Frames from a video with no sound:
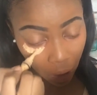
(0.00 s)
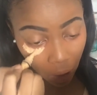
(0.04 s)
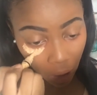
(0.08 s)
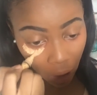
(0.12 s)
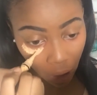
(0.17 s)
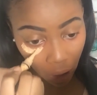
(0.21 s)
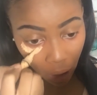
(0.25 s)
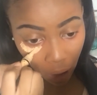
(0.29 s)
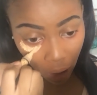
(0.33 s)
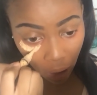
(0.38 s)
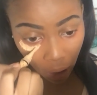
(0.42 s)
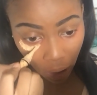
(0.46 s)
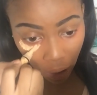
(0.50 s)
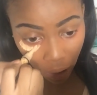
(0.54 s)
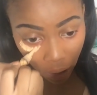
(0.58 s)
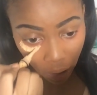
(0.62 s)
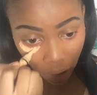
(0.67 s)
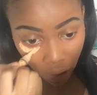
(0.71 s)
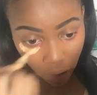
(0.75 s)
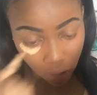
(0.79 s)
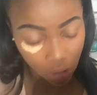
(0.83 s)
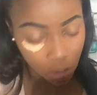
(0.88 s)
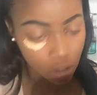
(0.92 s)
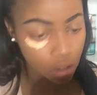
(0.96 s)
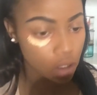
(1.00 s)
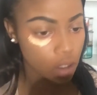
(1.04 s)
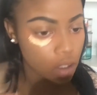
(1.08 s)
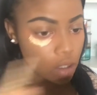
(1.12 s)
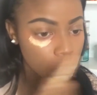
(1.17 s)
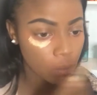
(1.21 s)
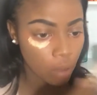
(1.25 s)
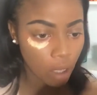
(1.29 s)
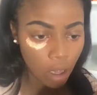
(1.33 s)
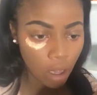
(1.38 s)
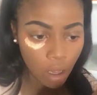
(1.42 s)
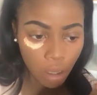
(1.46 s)
Not hella, just a
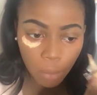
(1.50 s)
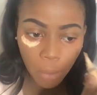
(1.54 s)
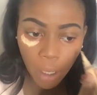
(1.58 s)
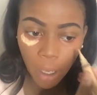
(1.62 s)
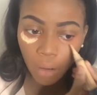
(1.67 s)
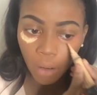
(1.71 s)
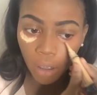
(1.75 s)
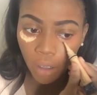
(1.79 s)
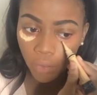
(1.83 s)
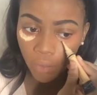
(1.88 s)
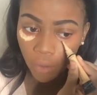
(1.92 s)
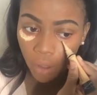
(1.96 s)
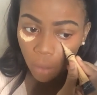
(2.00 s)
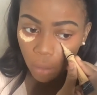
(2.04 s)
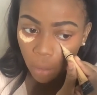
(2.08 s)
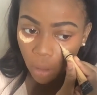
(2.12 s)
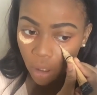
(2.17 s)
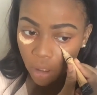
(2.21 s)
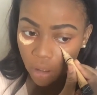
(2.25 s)
small amount of it,